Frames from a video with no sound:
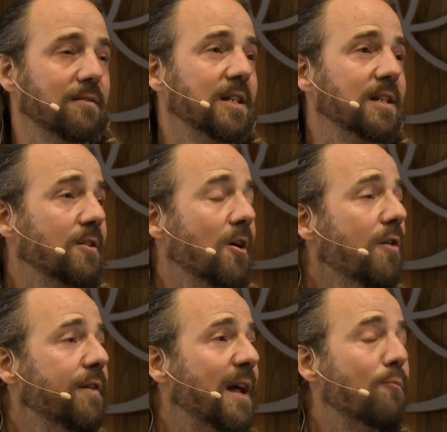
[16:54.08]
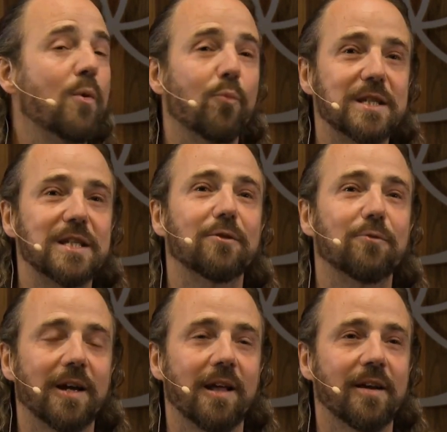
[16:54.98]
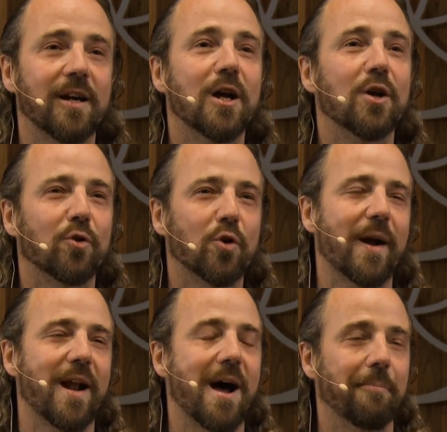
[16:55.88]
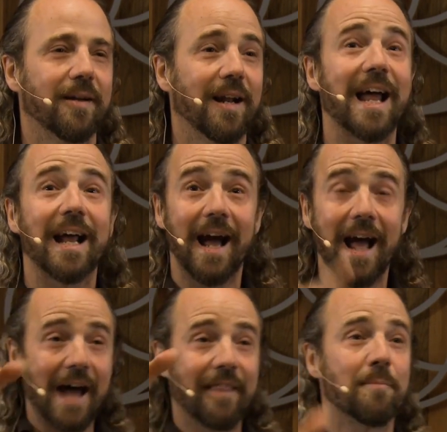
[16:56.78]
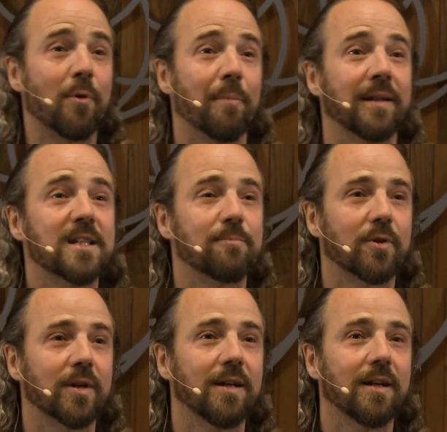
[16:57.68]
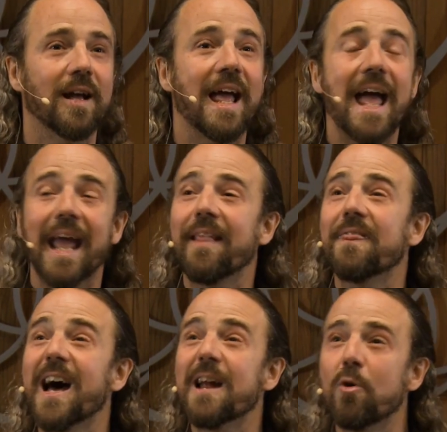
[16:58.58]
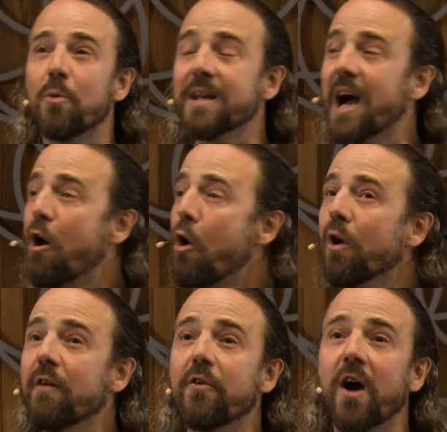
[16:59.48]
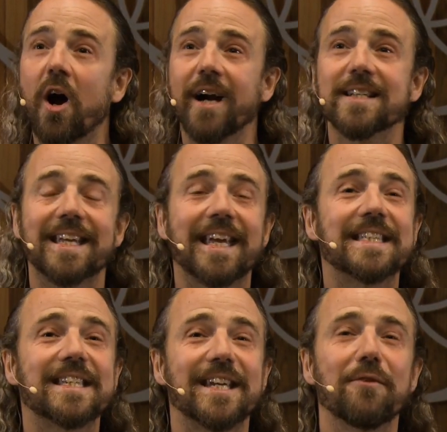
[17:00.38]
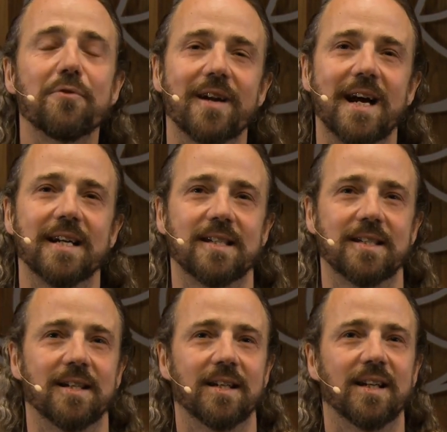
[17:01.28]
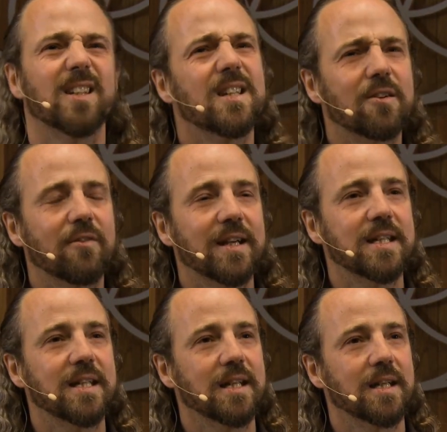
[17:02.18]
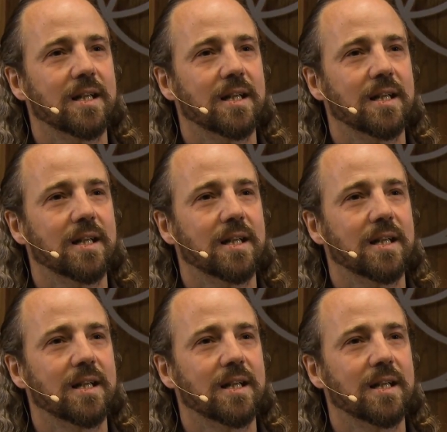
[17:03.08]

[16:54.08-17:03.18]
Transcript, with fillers: discovered, that when we sing together, you know what happened? Like at the moment this morning, in that moment, all of our hearts get synchronized. Isn't this crazy?